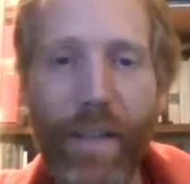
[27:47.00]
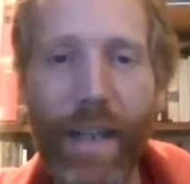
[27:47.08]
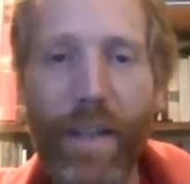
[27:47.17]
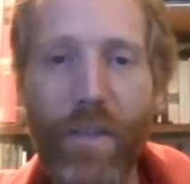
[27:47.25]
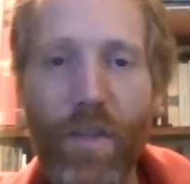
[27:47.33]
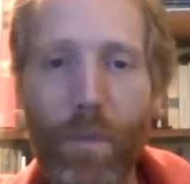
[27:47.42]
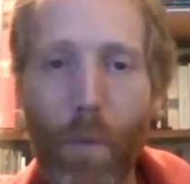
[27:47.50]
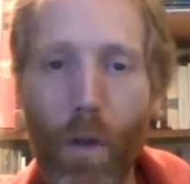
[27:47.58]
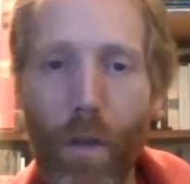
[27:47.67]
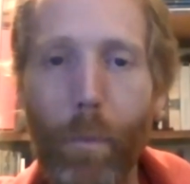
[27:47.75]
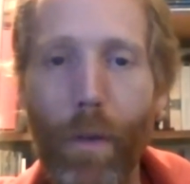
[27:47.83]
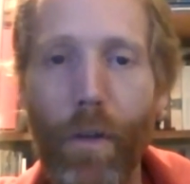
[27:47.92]
how
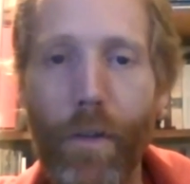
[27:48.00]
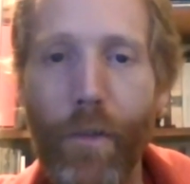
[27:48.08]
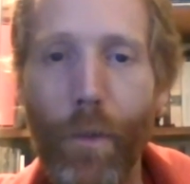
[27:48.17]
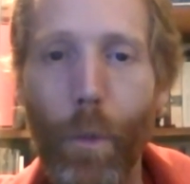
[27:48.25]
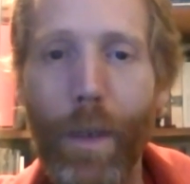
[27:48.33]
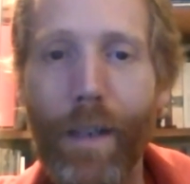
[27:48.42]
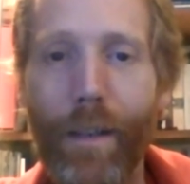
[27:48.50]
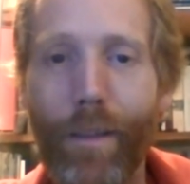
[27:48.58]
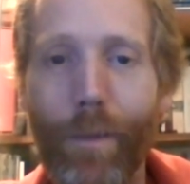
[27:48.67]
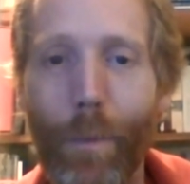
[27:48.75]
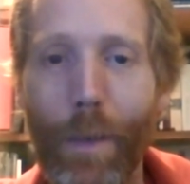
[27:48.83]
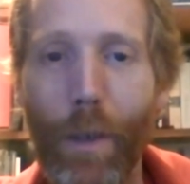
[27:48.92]
small a pond
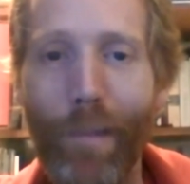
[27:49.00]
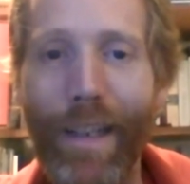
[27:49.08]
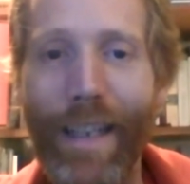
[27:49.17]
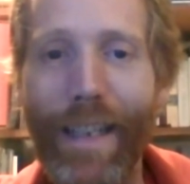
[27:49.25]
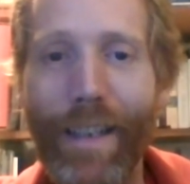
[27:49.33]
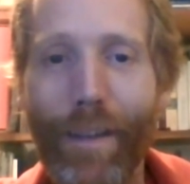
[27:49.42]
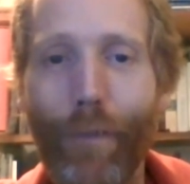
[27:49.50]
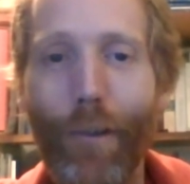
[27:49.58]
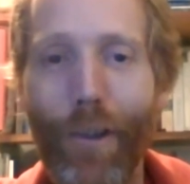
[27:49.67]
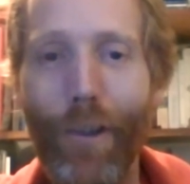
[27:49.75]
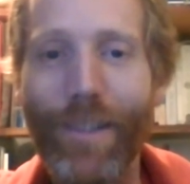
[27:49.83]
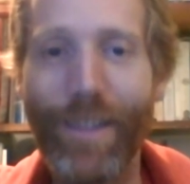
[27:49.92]
will bring in
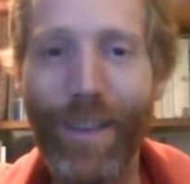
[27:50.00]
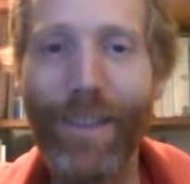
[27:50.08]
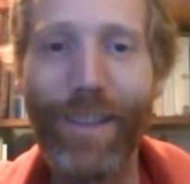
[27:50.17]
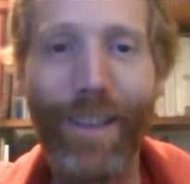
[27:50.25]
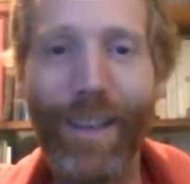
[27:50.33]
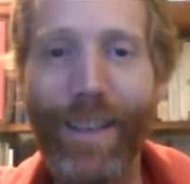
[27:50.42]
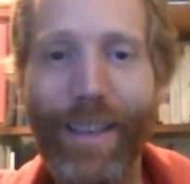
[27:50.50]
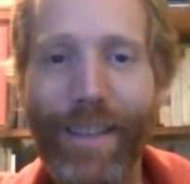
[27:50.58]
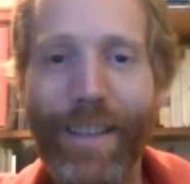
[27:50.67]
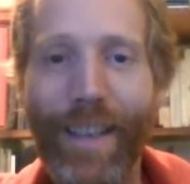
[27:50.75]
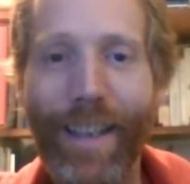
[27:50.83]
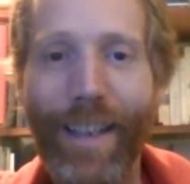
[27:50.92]
frogs and such, yeah. Like,
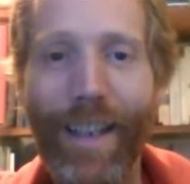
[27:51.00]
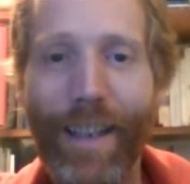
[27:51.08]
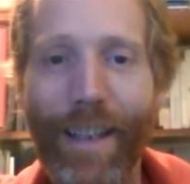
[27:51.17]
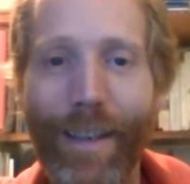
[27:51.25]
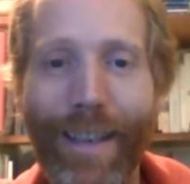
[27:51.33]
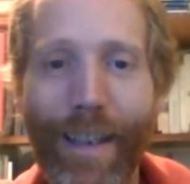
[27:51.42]
isn't it? Yeah. I